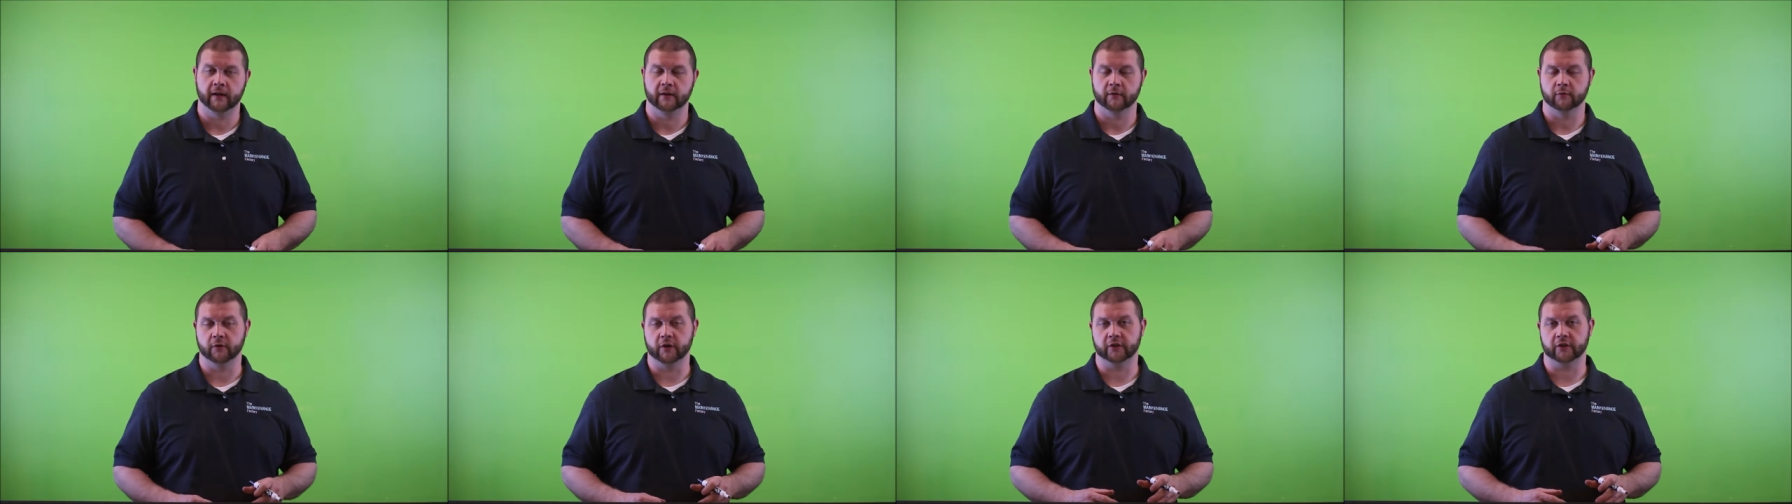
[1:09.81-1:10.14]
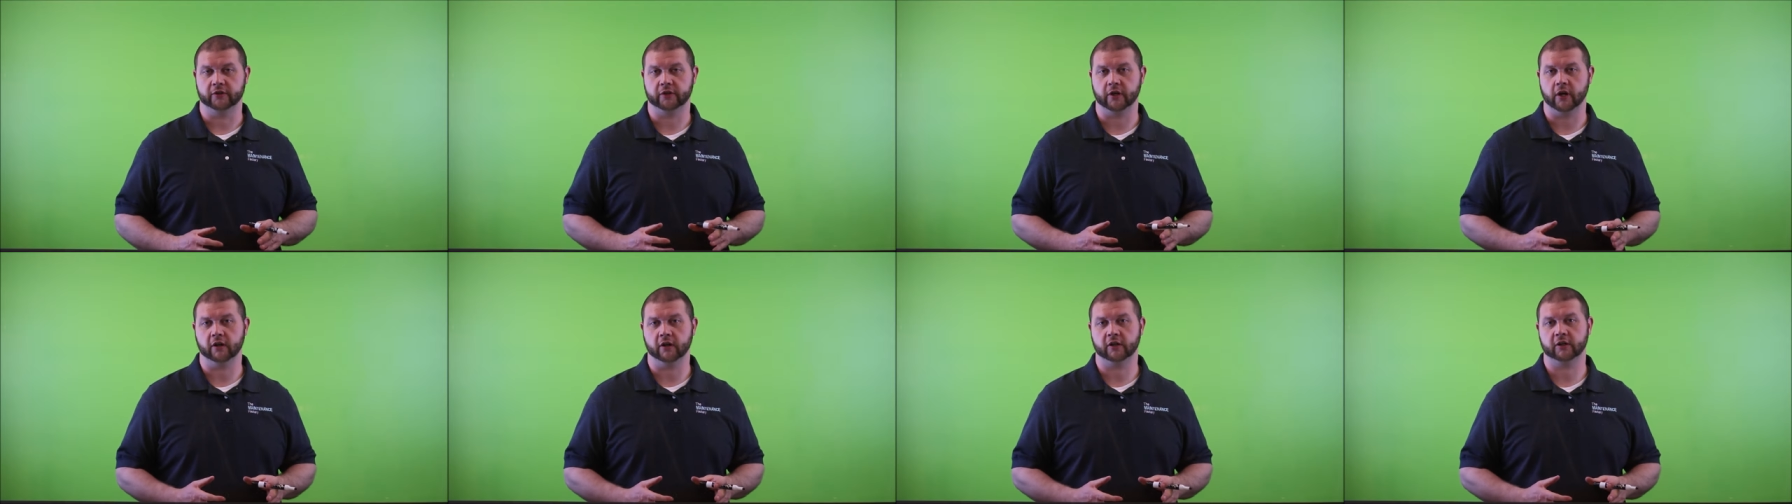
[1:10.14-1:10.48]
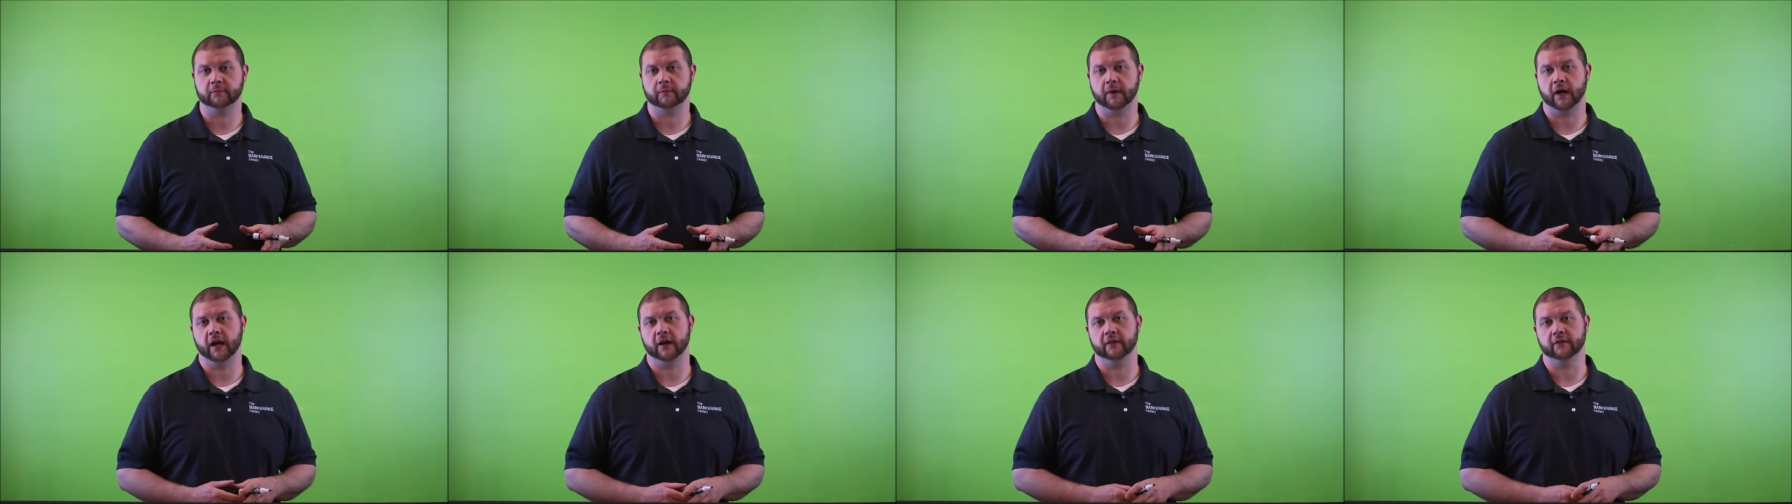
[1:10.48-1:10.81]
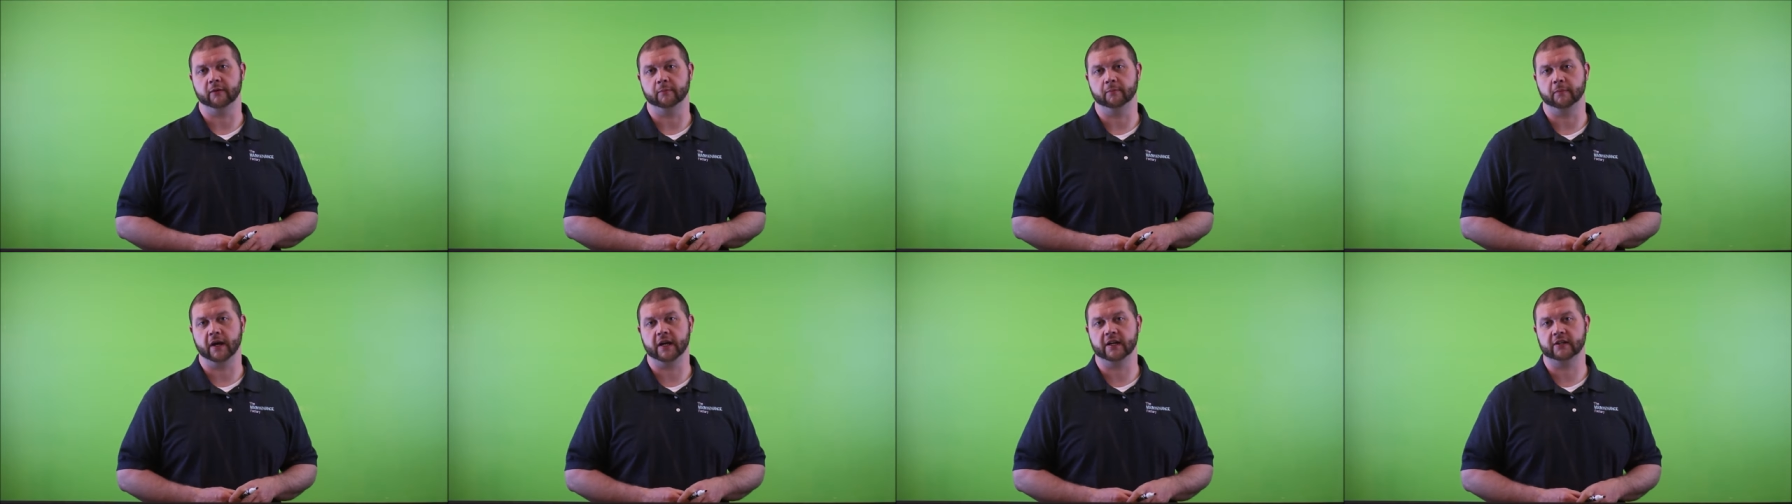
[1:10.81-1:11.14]
we had talked about
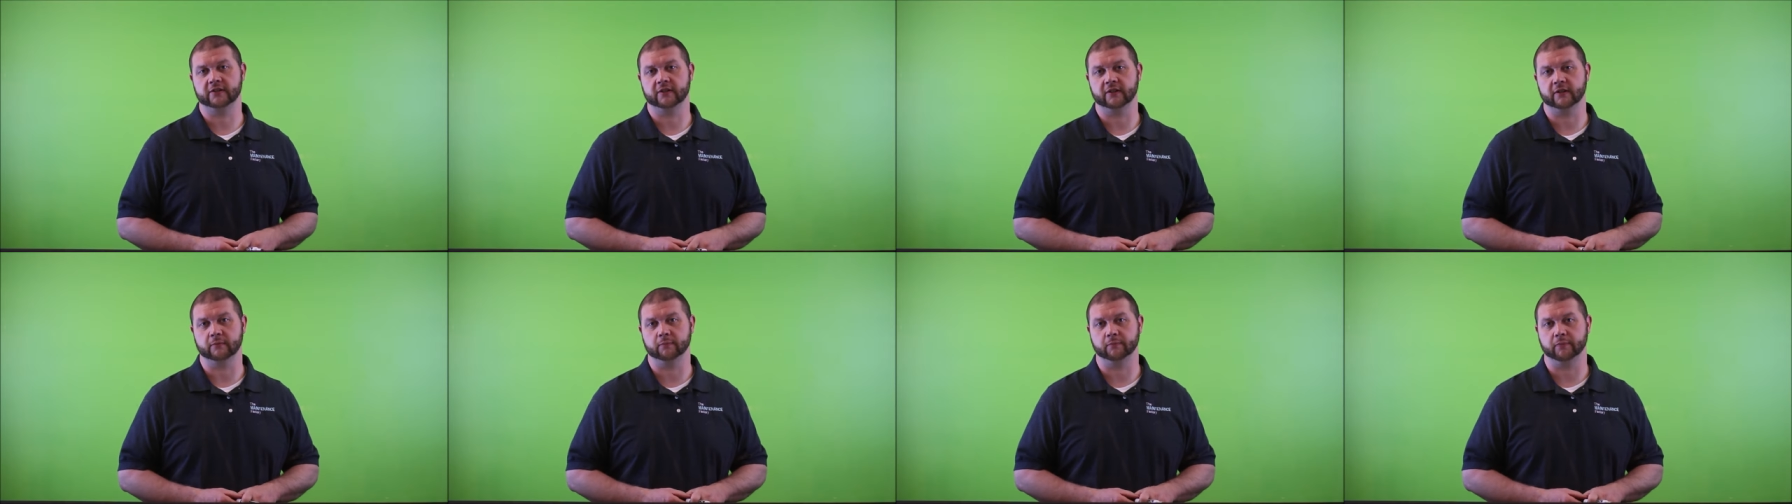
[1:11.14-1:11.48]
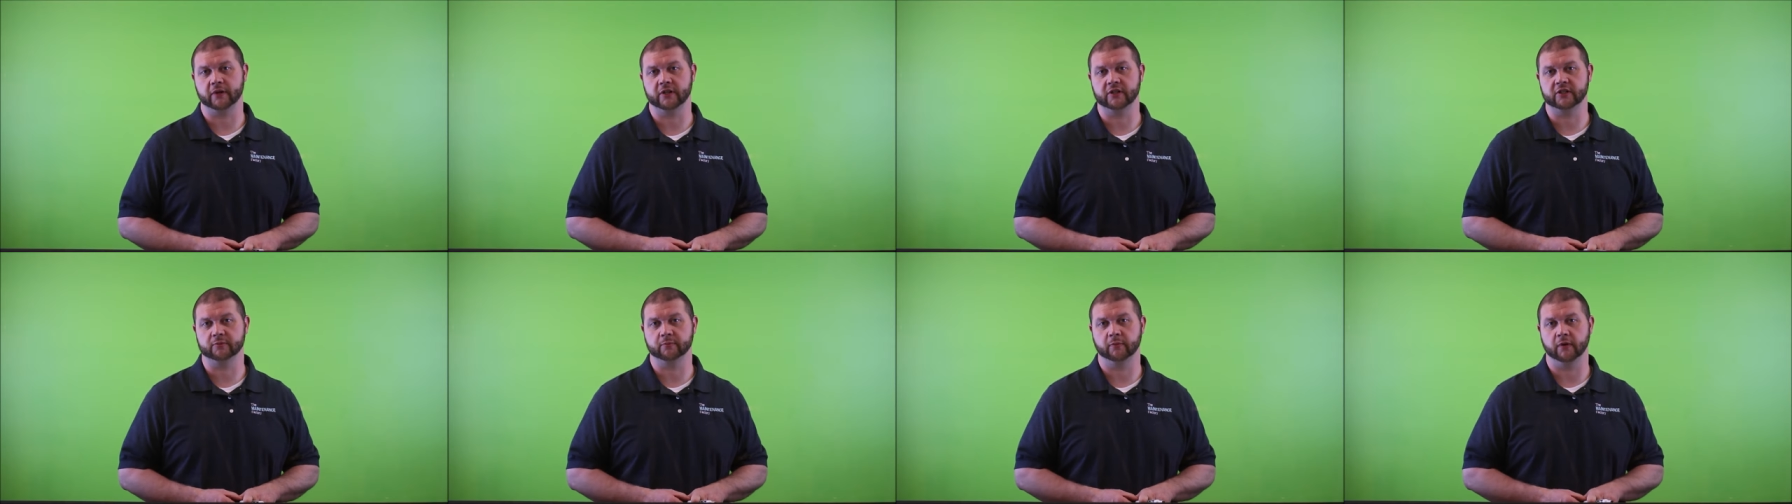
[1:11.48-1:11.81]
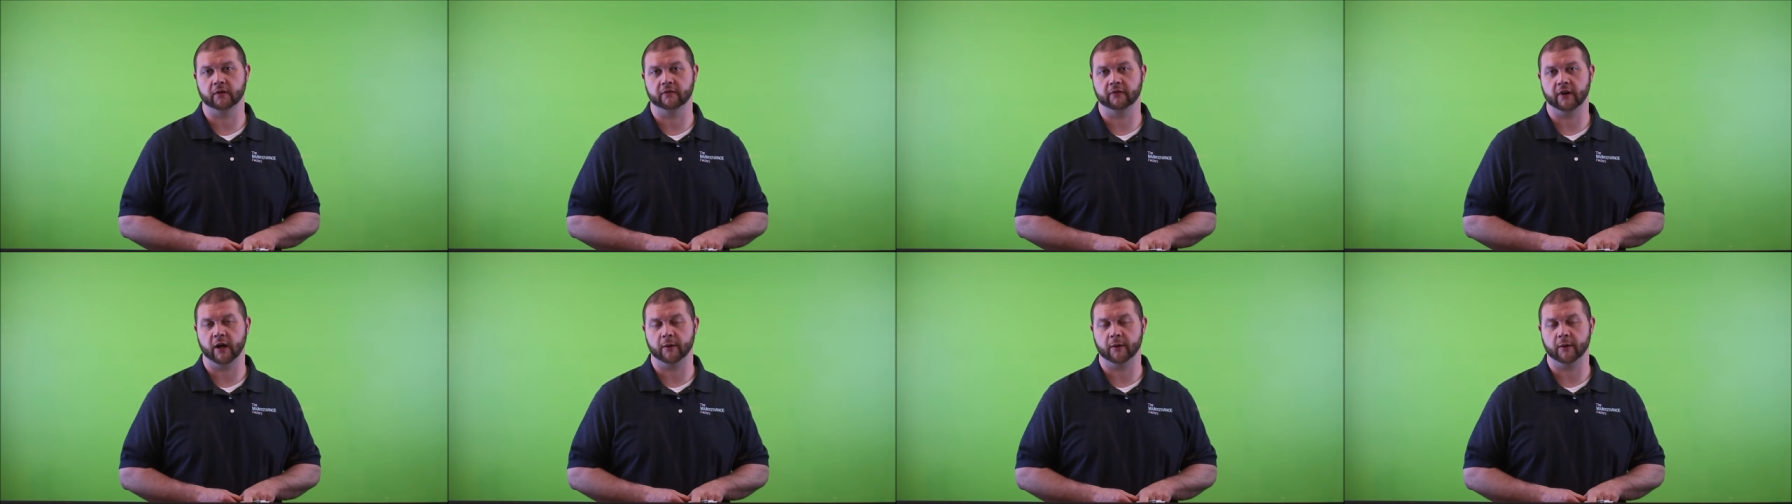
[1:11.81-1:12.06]
the basic principle of